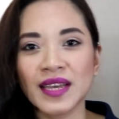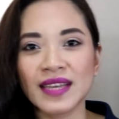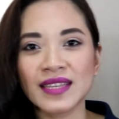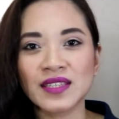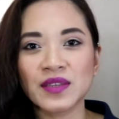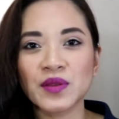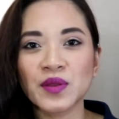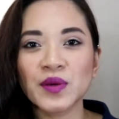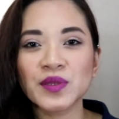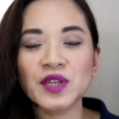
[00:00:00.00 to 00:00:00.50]

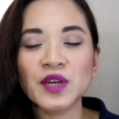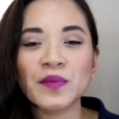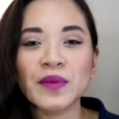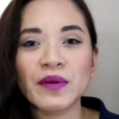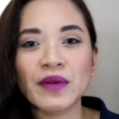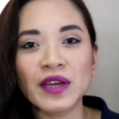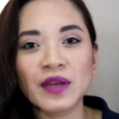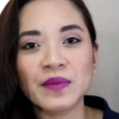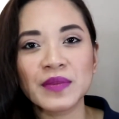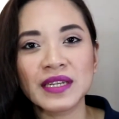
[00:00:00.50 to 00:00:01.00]
So those are my
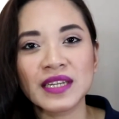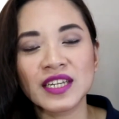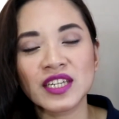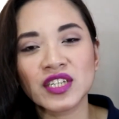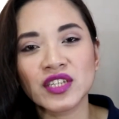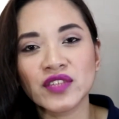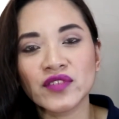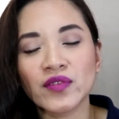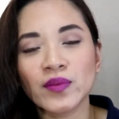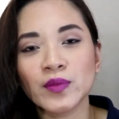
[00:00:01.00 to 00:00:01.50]

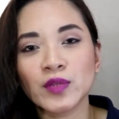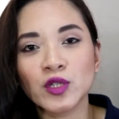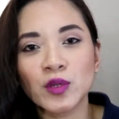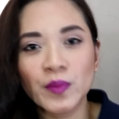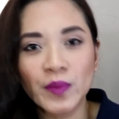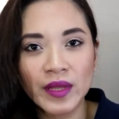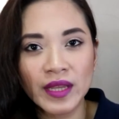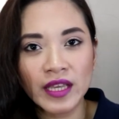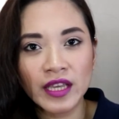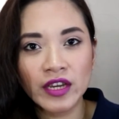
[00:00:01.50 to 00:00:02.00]
recommendations from
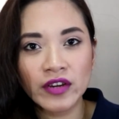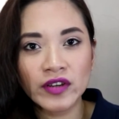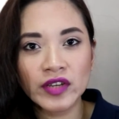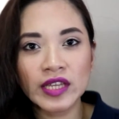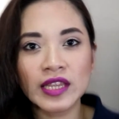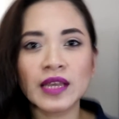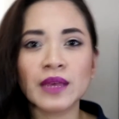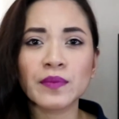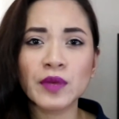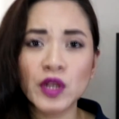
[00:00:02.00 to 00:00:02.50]
Jhumpa Lahiri.
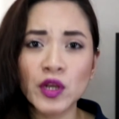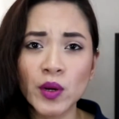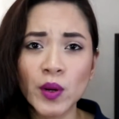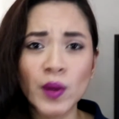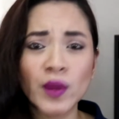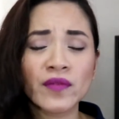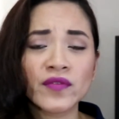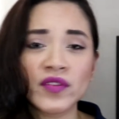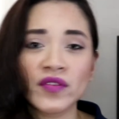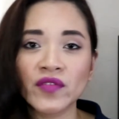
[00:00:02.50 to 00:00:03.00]
Let me know
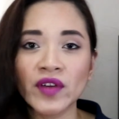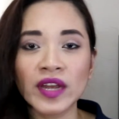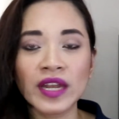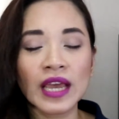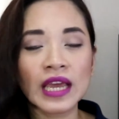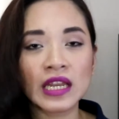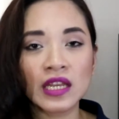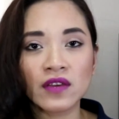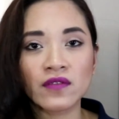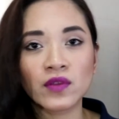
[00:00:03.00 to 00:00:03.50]
if you've read
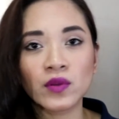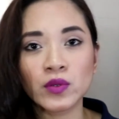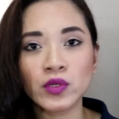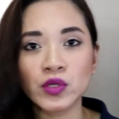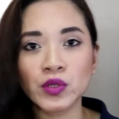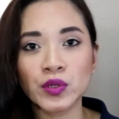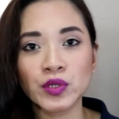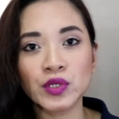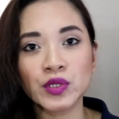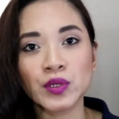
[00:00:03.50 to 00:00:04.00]
any of those
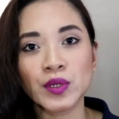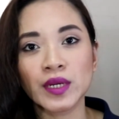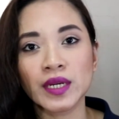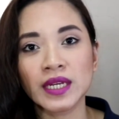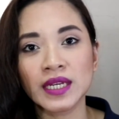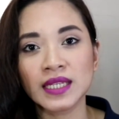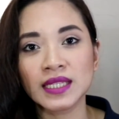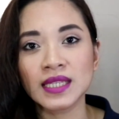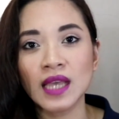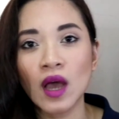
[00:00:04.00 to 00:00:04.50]
short
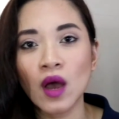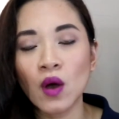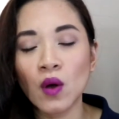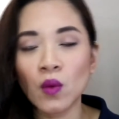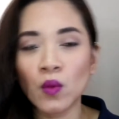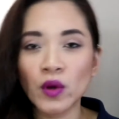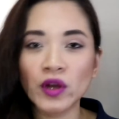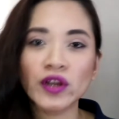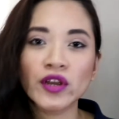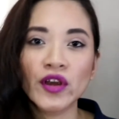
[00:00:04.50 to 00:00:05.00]
stories.
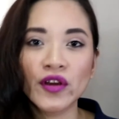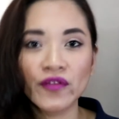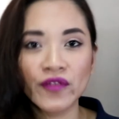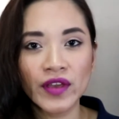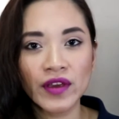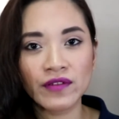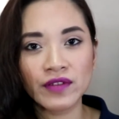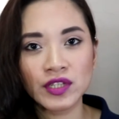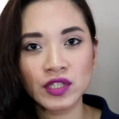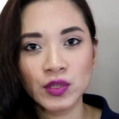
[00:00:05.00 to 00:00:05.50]
What are your
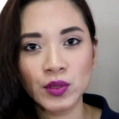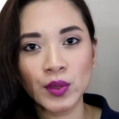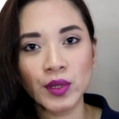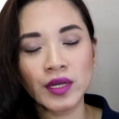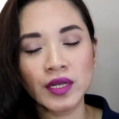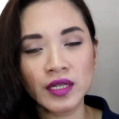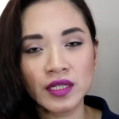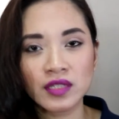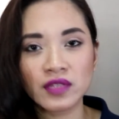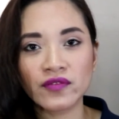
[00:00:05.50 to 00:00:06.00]
favorite
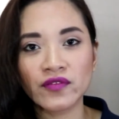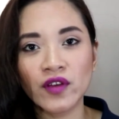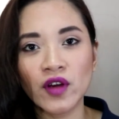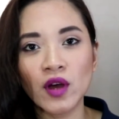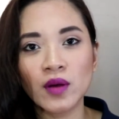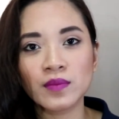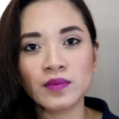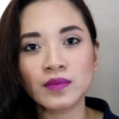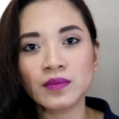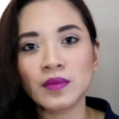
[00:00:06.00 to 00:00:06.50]
stories
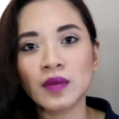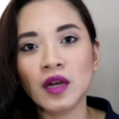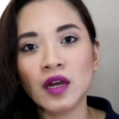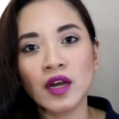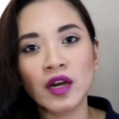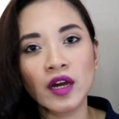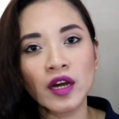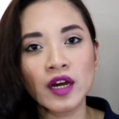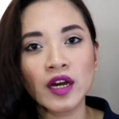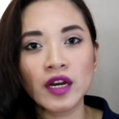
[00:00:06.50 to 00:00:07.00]
from
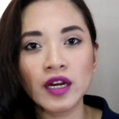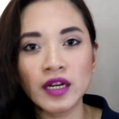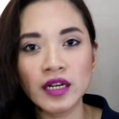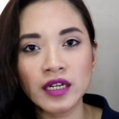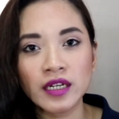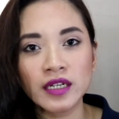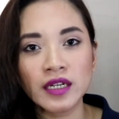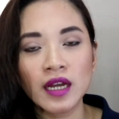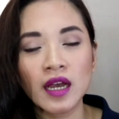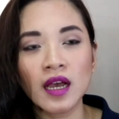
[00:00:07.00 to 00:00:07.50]

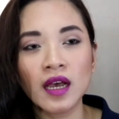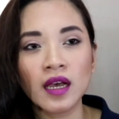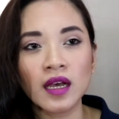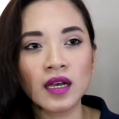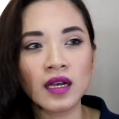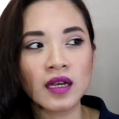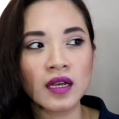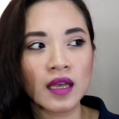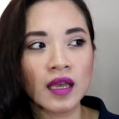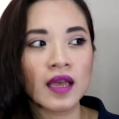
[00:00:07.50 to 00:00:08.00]
her?
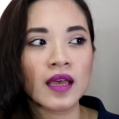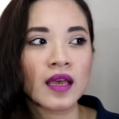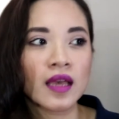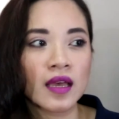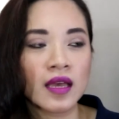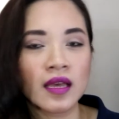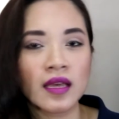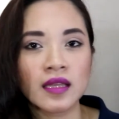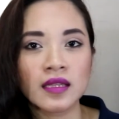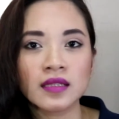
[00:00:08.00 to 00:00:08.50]

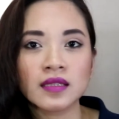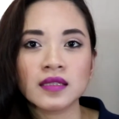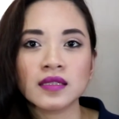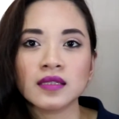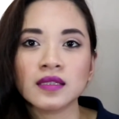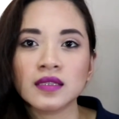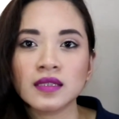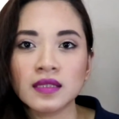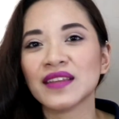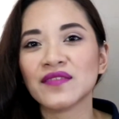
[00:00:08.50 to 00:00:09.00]
And
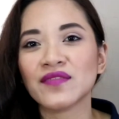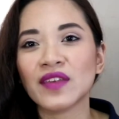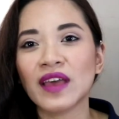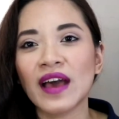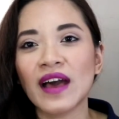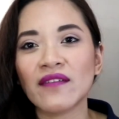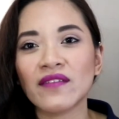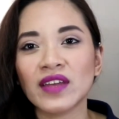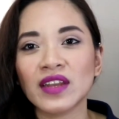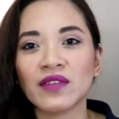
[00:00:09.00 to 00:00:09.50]
if you
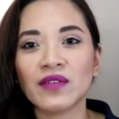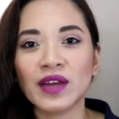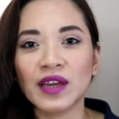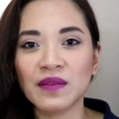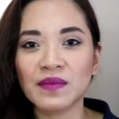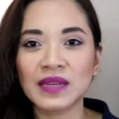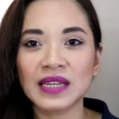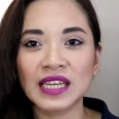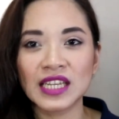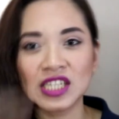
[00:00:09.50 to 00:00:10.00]
have any
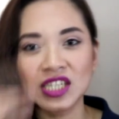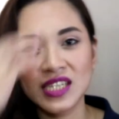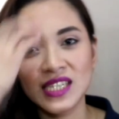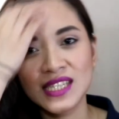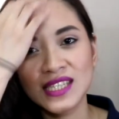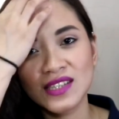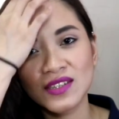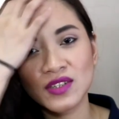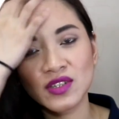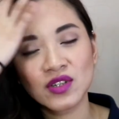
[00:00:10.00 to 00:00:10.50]

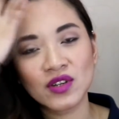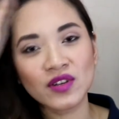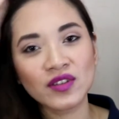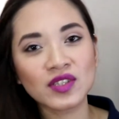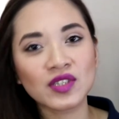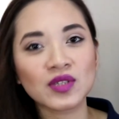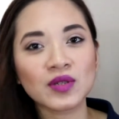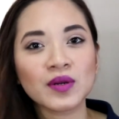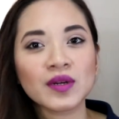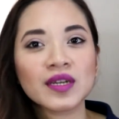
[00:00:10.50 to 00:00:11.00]
recommendations on short
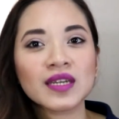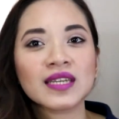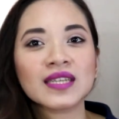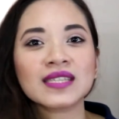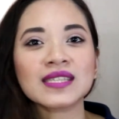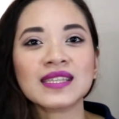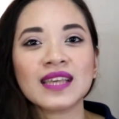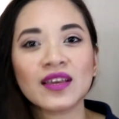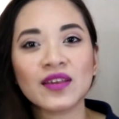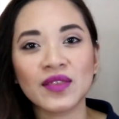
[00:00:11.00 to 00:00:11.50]
stories
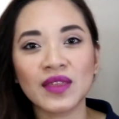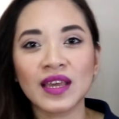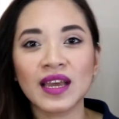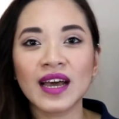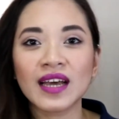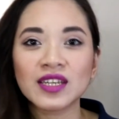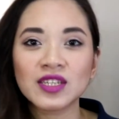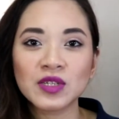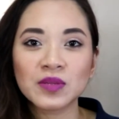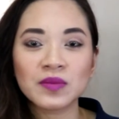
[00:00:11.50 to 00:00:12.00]
that you think
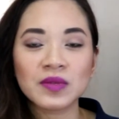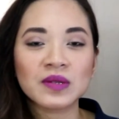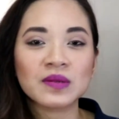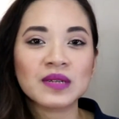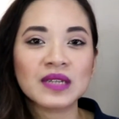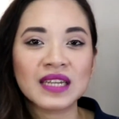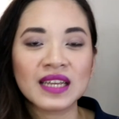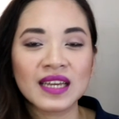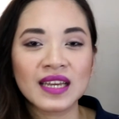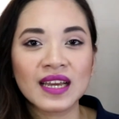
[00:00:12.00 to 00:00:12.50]
I should be
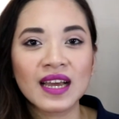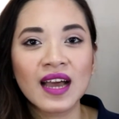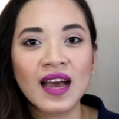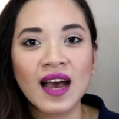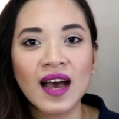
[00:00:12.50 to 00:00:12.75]
reading,